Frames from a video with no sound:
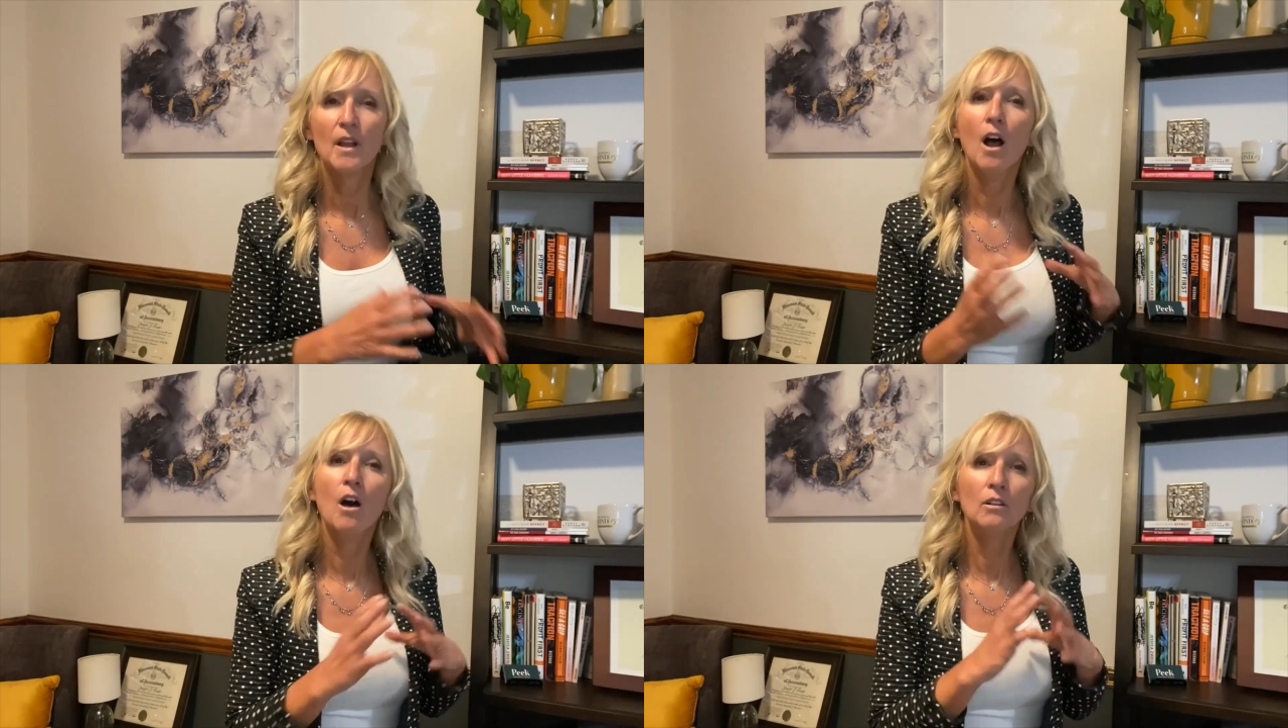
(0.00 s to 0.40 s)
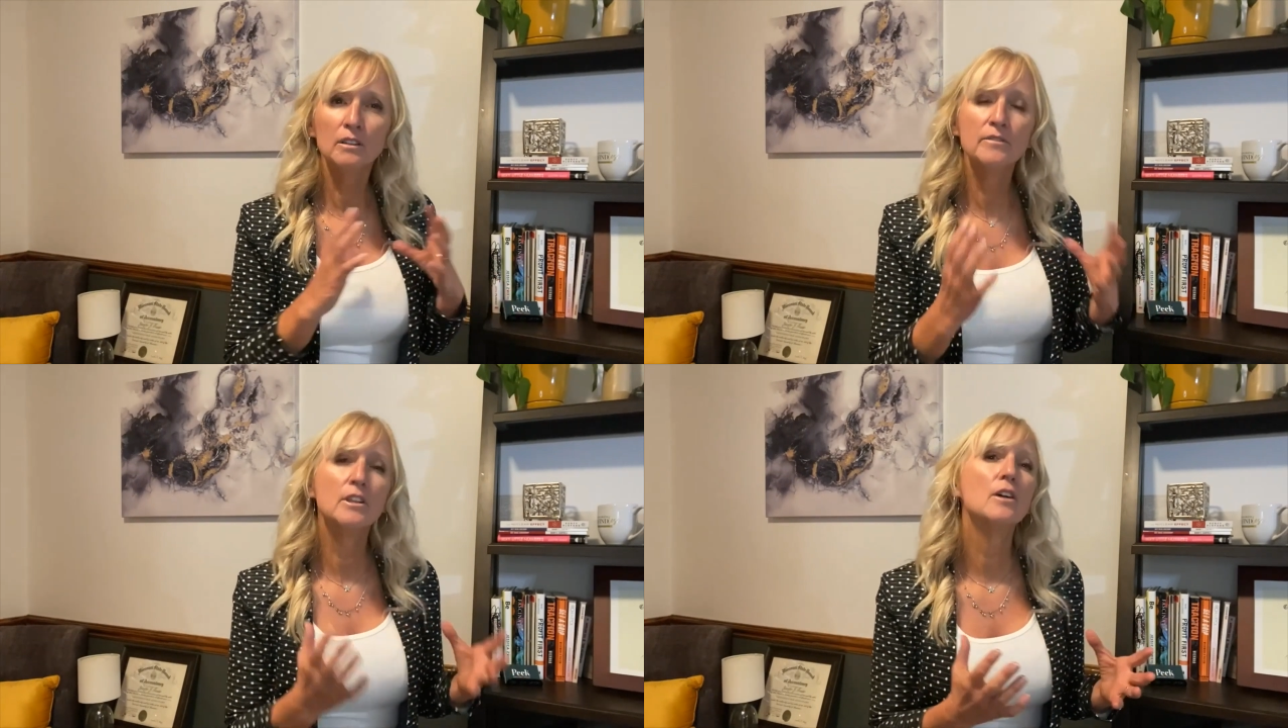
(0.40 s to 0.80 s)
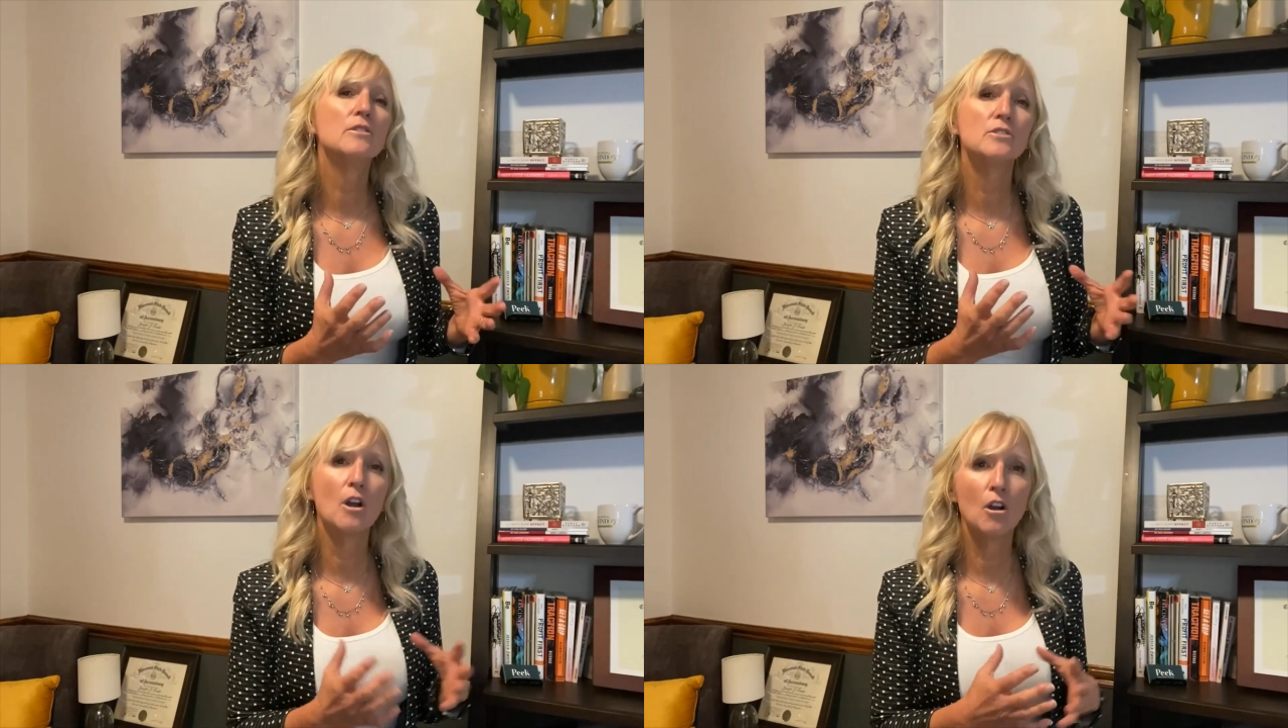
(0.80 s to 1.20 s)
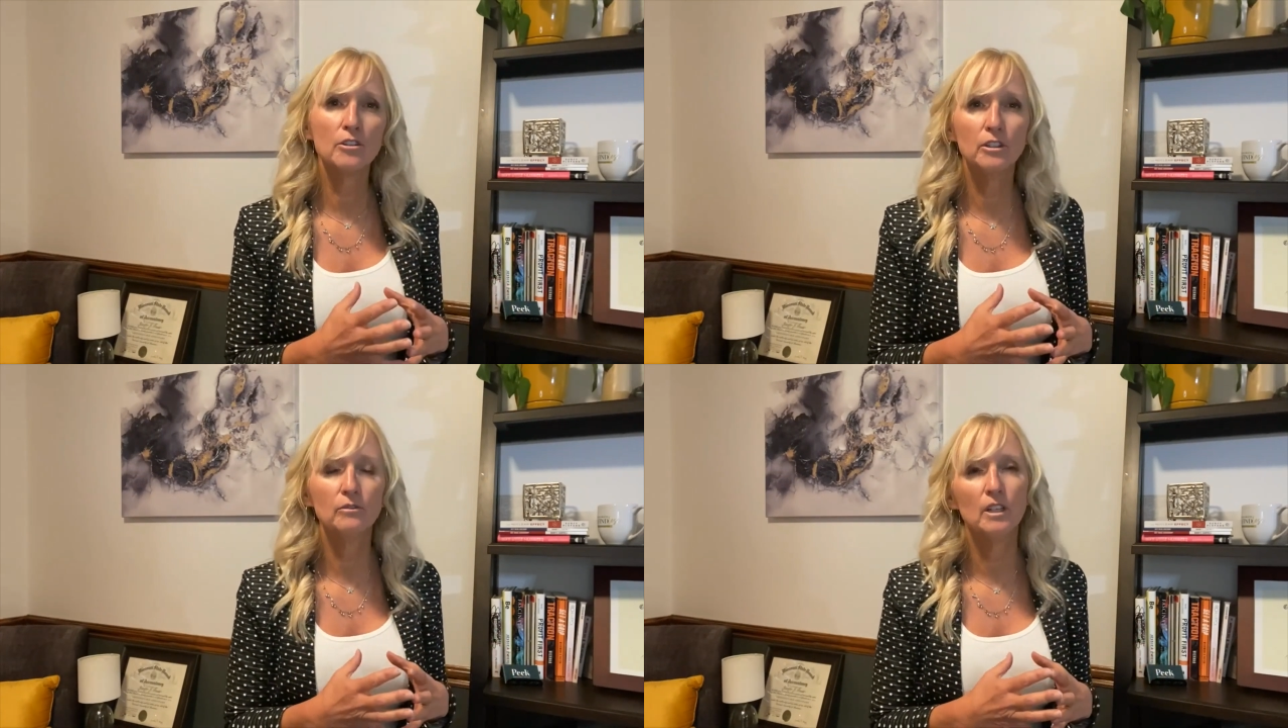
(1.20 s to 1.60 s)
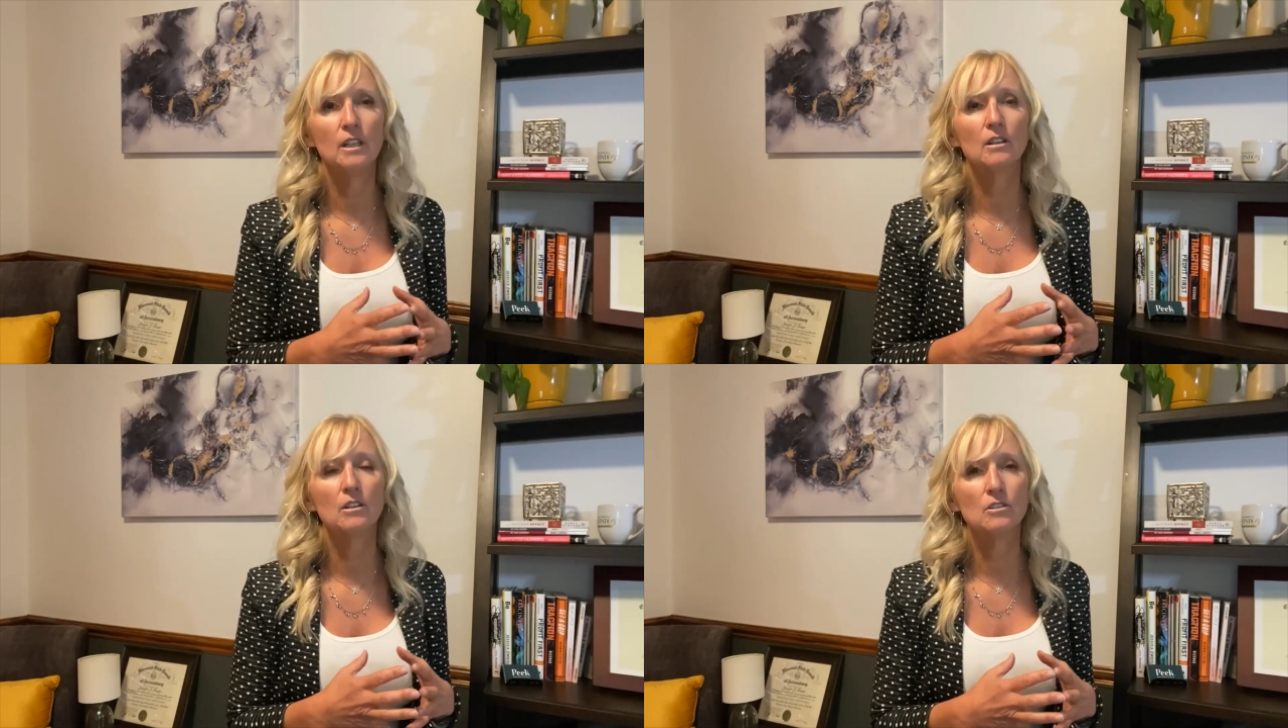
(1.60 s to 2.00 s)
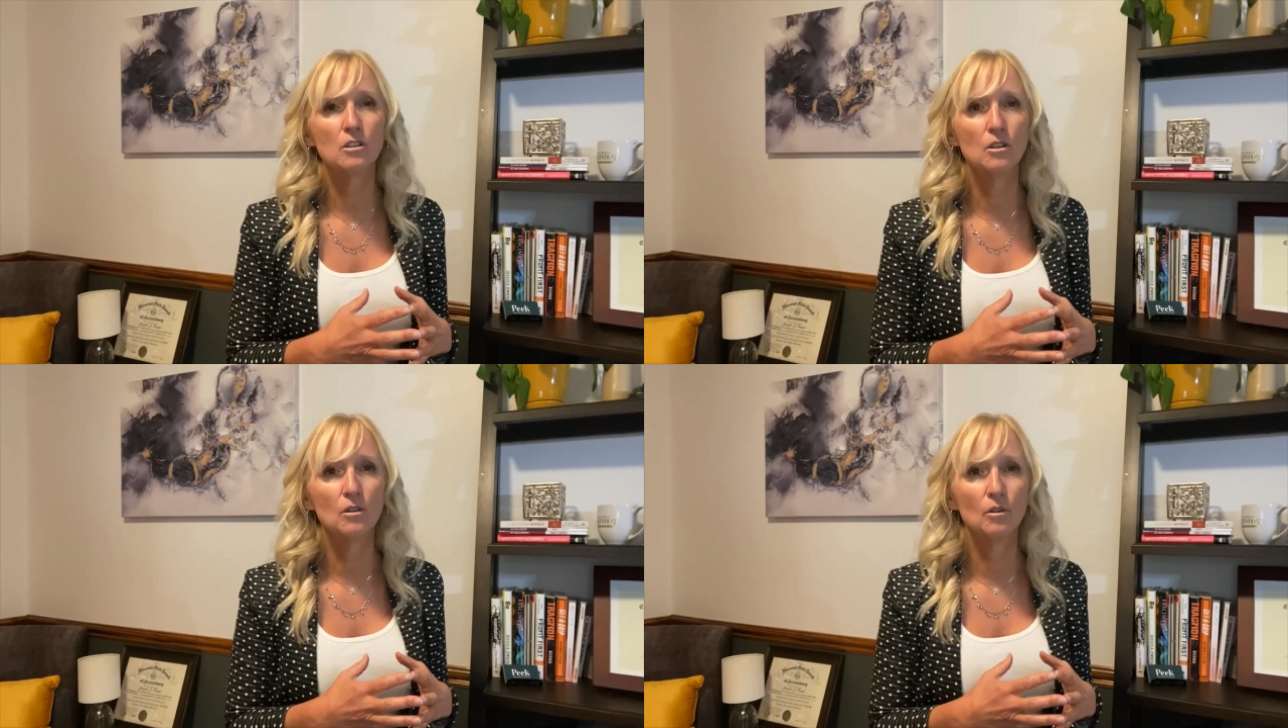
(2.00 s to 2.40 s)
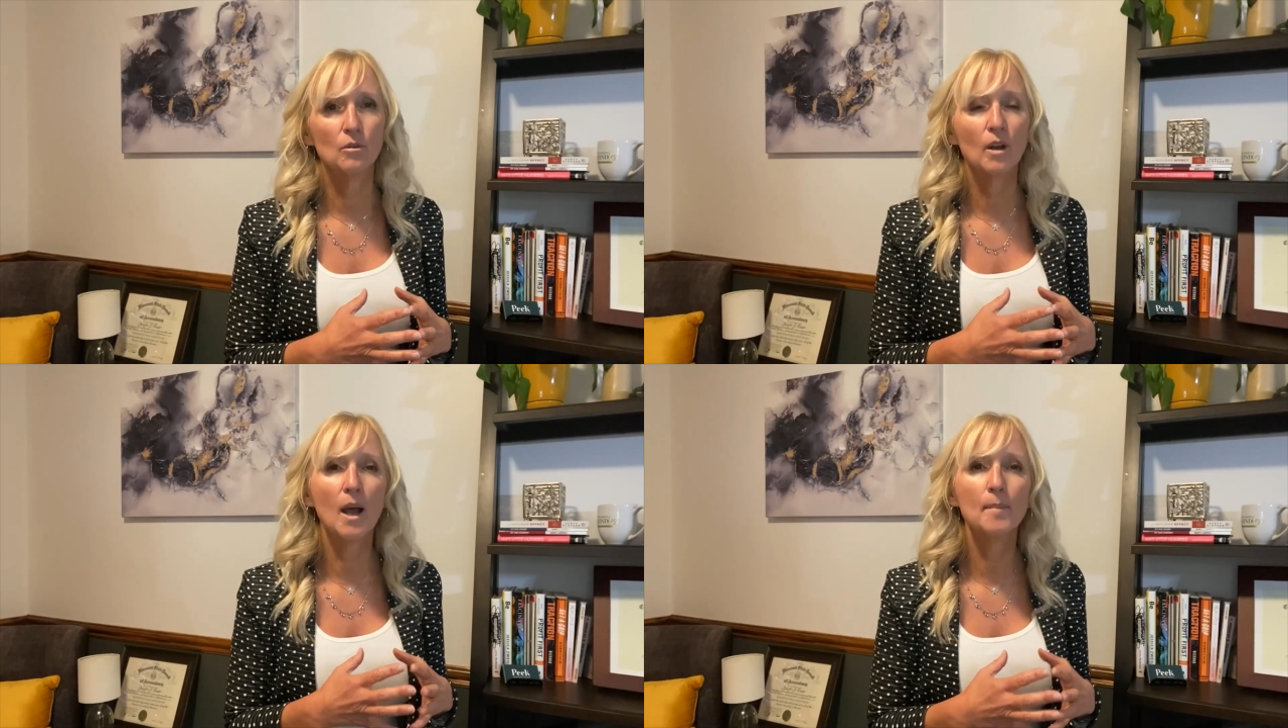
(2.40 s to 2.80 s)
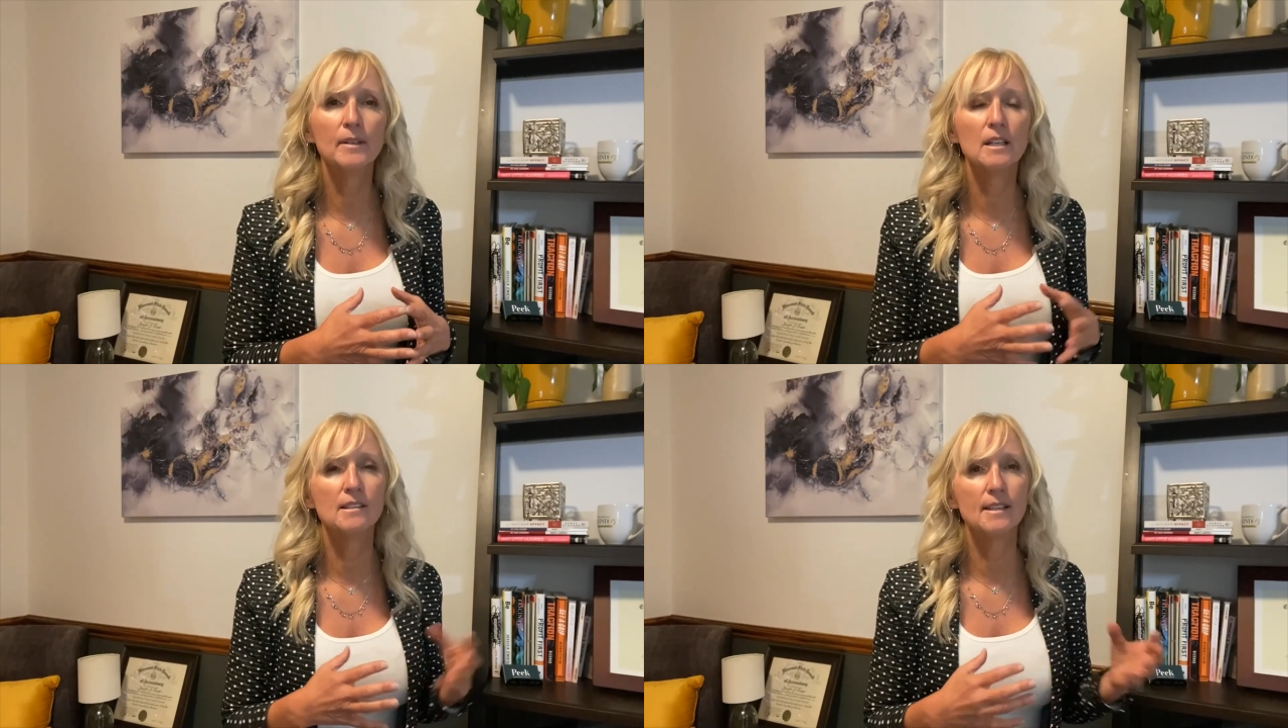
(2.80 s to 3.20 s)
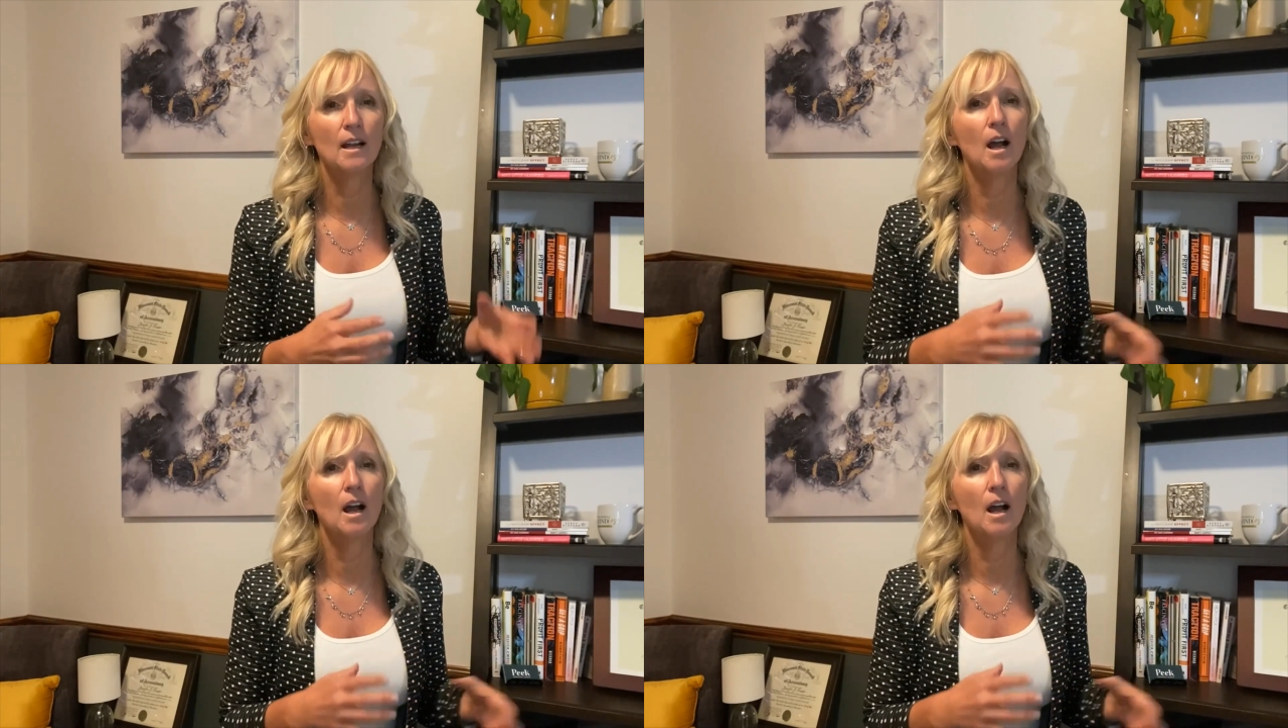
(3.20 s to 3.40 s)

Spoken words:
All of those are unique to companies that